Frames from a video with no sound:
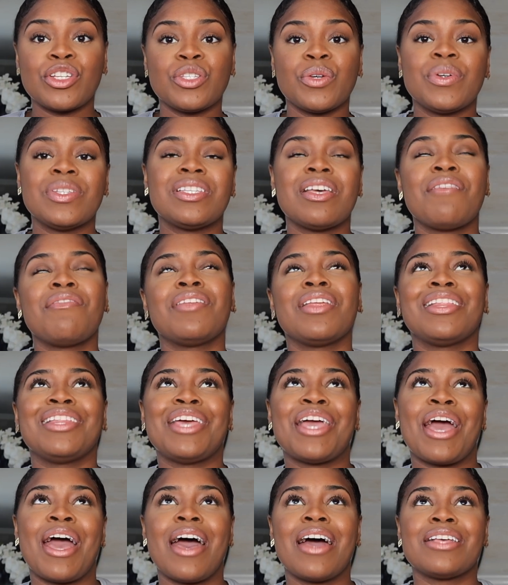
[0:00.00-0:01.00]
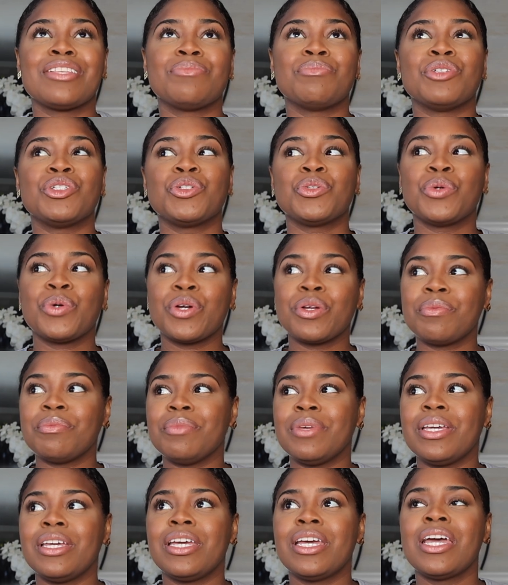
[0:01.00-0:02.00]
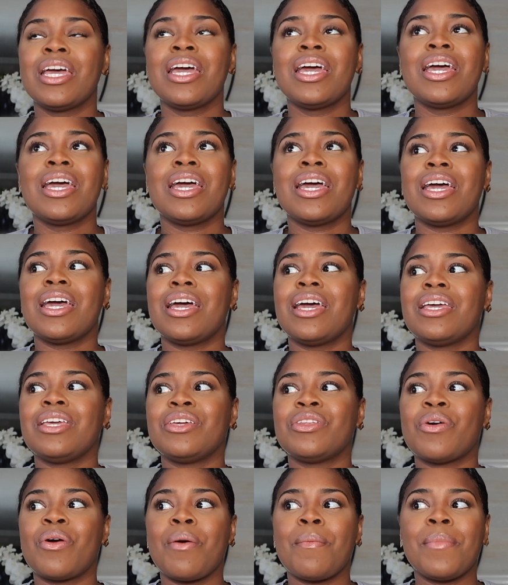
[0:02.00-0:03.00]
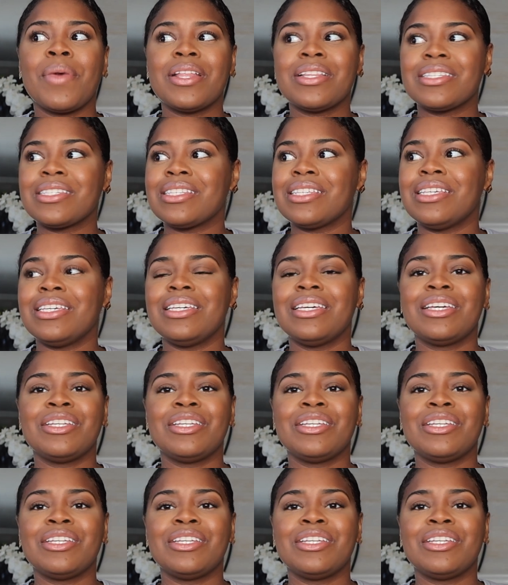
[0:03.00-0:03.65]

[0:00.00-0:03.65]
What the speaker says: So it definitely has matured me, you know, immensely.